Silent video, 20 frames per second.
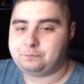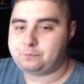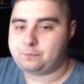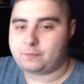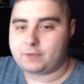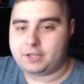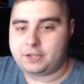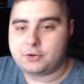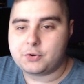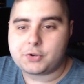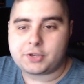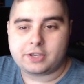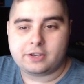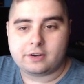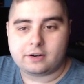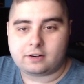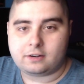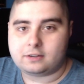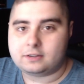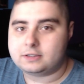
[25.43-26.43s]

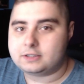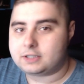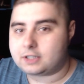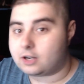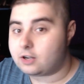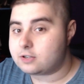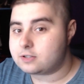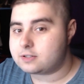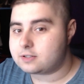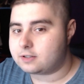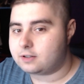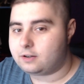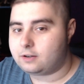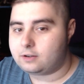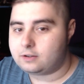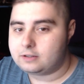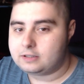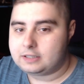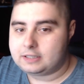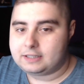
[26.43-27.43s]
Yukio,
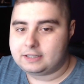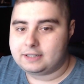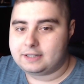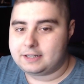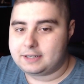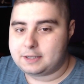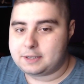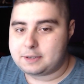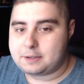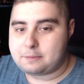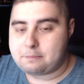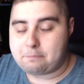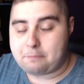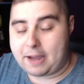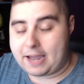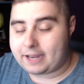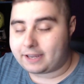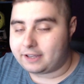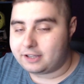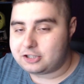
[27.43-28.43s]
Roscoe,
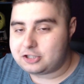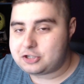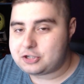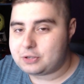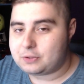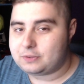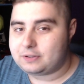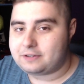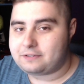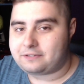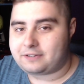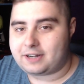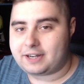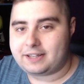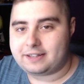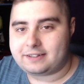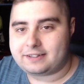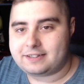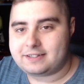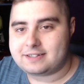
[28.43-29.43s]
Mac and Joe. The
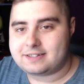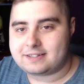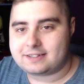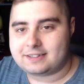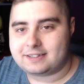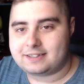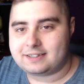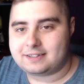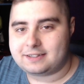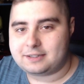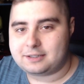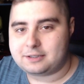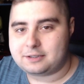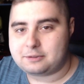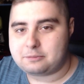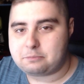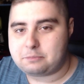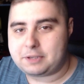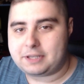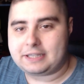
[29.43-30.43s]
fight is
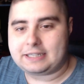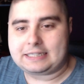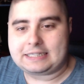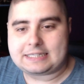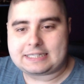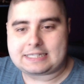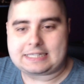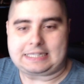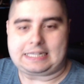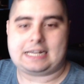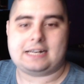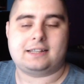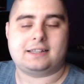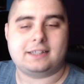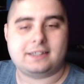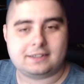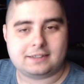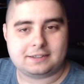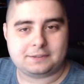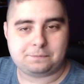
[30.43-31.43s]
being
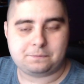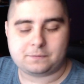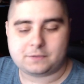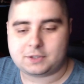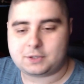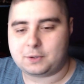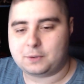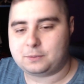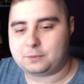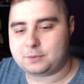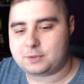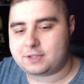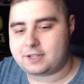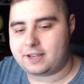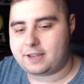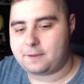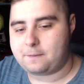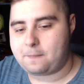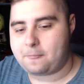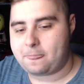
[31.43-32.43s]
started, so to
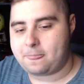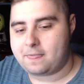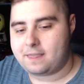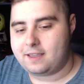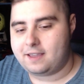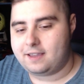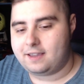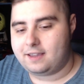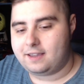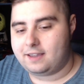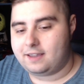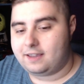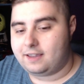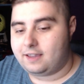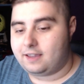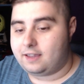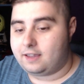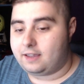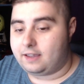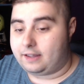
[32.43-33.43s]
say.
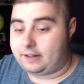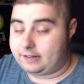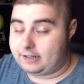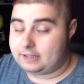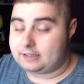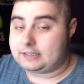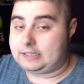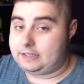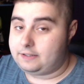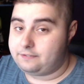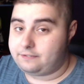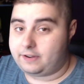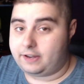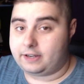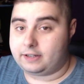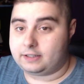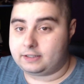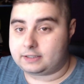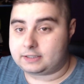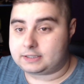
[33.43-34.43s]
And that
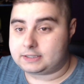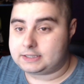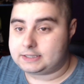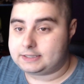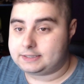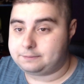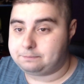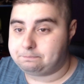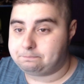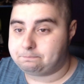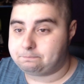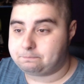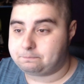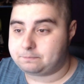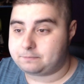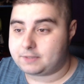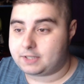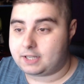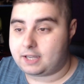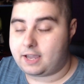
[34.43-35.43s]
cliffhanger
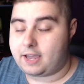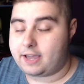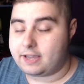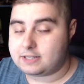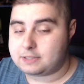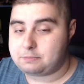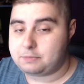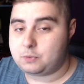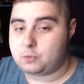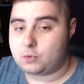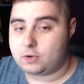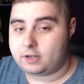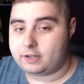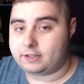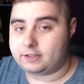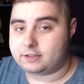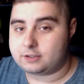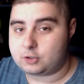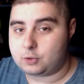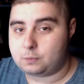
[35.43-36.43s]
has me
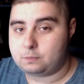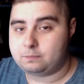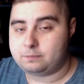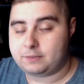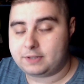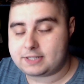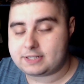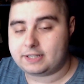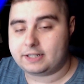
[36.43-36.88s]
worried. So let's get